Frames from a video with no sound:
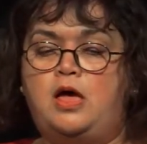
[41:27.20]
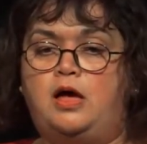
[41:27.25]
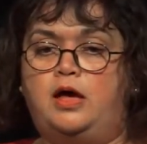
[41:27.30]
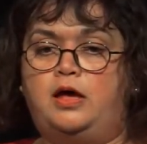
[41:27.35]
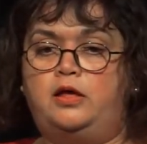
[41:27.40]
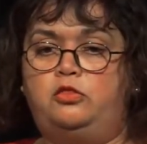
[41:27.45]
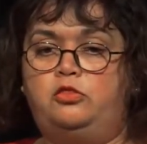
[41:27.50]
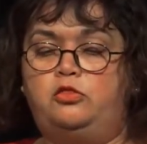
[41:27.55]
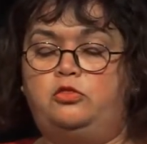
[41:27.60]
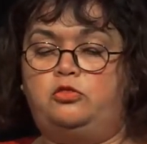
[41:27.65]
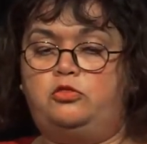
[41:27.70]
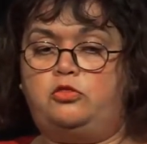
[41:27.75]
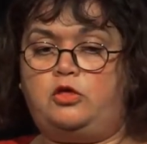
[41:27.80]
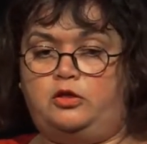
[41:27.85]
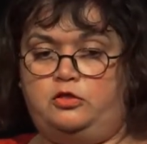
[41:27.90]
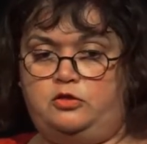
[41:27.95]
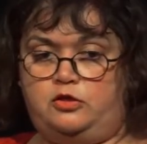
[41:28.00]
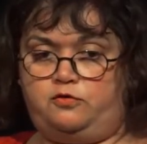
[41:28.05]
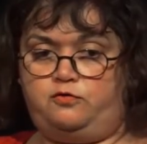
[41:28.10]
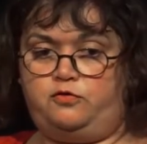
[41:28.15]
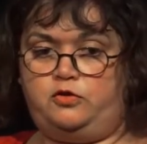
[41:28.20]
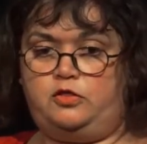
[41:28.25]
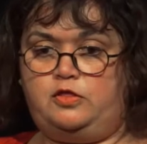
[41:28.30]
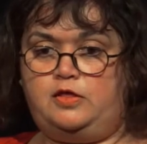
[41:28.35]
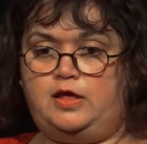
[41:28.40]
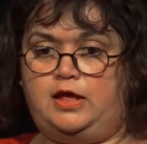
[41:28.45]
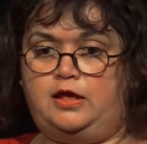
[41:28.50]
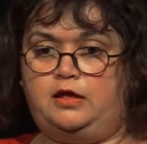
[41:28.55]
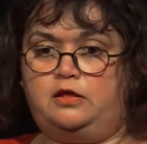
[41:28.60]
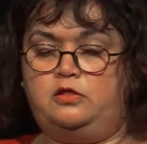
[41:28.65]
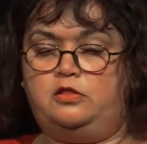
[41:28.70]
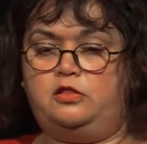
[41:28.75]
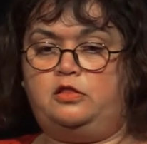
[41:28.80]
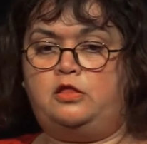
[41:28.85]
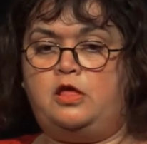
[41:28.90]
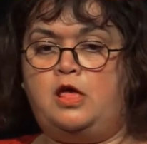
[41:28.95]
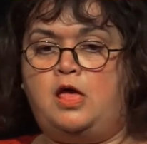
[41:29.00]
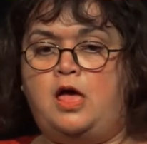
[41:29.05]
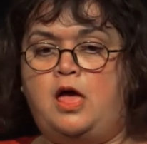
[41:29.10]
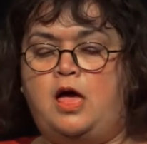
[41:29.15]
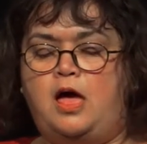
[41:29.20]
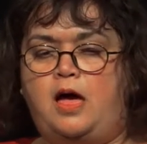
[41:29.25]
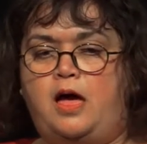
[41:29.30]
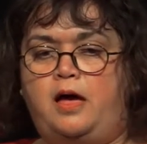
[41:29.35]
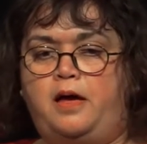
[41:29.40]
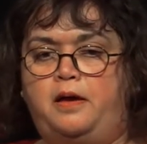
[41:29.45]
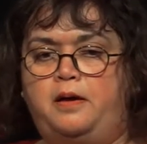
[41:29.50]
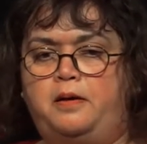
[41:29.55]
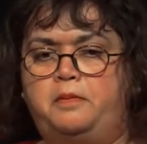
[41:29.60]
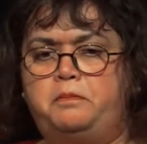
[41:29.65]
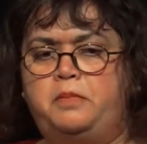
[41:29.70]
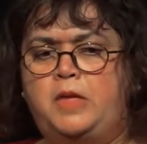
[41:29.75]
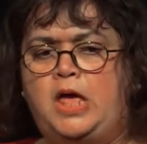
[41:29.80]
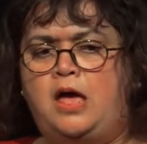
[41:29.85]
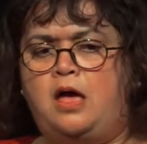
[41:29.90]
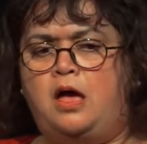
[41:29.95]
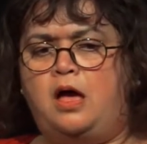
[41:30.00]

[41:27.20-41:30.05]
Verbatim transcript: and done different things. Um,